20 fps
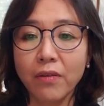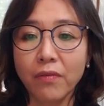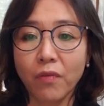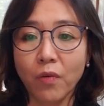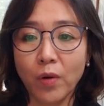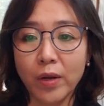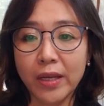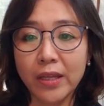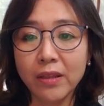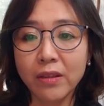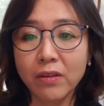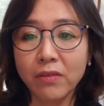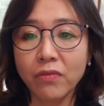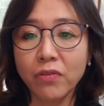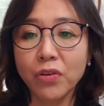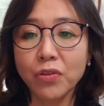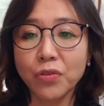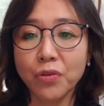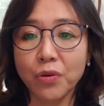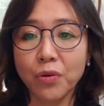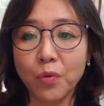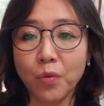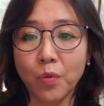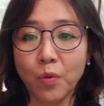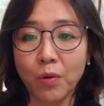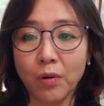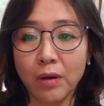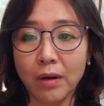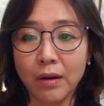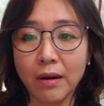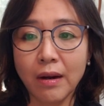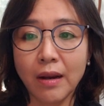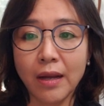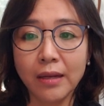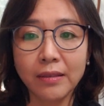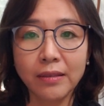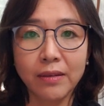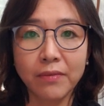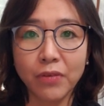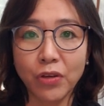for individual or
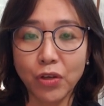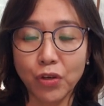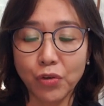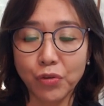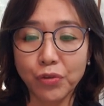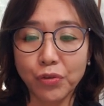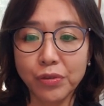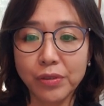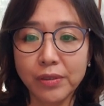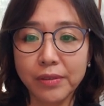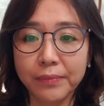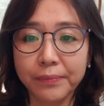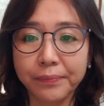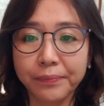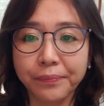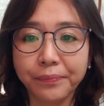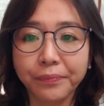collective use.